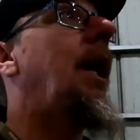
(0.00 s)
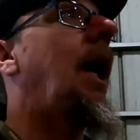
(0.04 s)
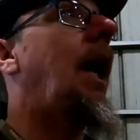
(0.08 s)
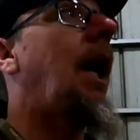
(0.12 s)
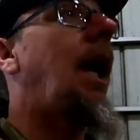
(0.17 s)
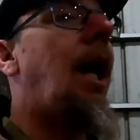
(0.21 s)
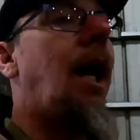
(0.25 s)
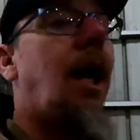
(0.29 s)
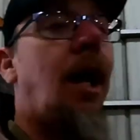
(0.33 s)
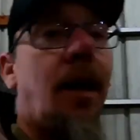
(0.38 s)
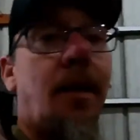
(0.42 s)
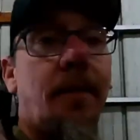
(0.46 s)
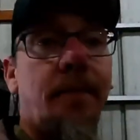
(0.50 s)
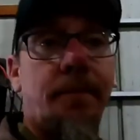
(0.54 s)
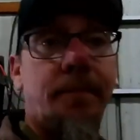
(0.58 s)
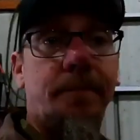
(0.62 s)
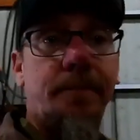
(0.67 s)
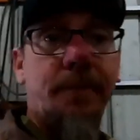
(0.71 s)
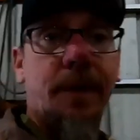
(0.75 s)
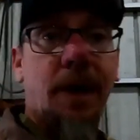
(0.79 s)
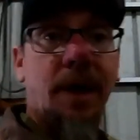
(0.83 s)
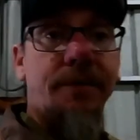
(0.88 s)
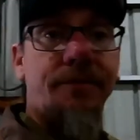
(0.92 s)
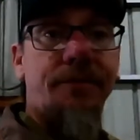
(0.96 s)

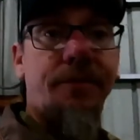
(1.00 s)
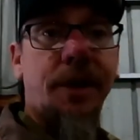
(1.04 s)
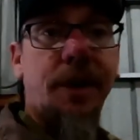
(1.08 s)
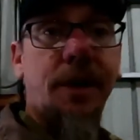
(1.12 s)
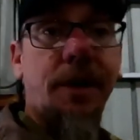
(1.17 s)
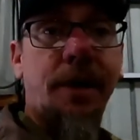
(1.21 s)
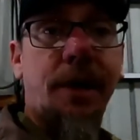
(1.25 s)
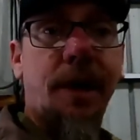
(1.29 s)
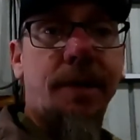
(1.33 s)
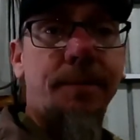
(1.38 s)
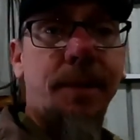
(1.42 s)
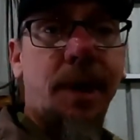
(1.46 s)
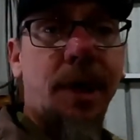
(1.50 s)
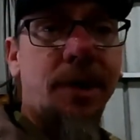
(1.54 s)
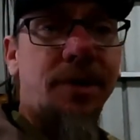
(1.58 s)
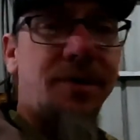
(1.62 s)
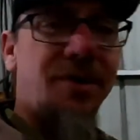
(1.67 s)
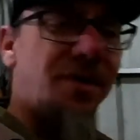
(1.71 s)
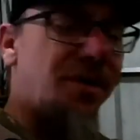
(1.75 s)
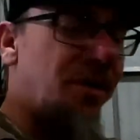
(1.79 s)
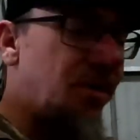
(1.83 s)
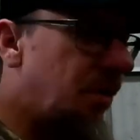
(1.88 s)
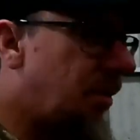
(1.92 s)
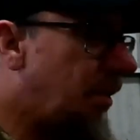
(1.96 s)
I figured I'm going to
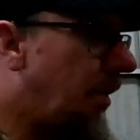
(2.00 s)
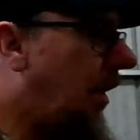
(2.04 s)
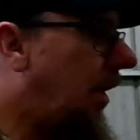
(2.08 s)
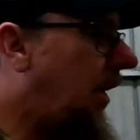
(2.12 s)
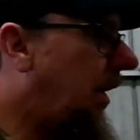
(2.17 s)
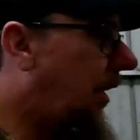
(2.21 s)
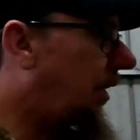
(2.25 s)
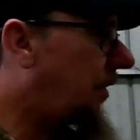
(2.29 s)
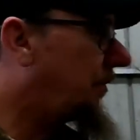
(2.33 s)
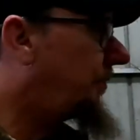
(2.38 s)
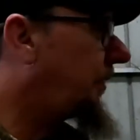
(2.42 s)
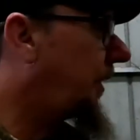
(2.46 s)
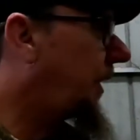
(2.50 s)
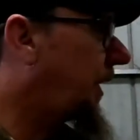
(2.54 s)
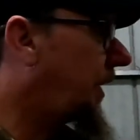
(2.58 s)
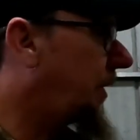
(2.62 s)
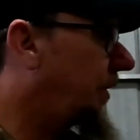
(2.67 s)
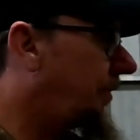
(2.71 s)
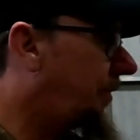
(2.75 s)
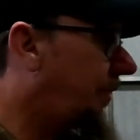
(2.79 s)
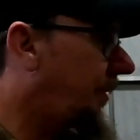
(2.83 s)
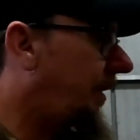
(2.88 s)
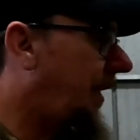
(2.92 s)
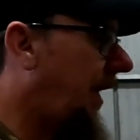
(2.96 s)
do a little
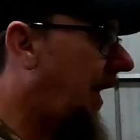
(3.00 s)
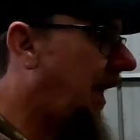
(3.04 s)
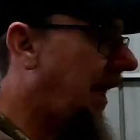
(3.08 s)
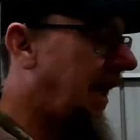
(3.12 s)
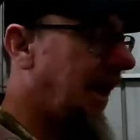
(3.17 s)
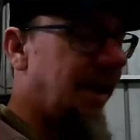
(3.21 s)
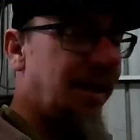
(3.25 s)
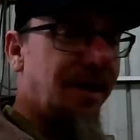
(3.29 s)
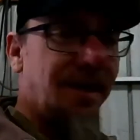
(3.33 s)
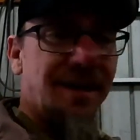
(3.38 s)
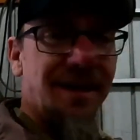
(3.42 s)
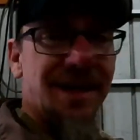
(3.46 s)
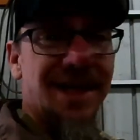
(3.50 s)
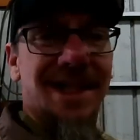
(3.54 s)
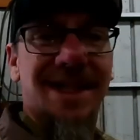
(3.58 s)
video today.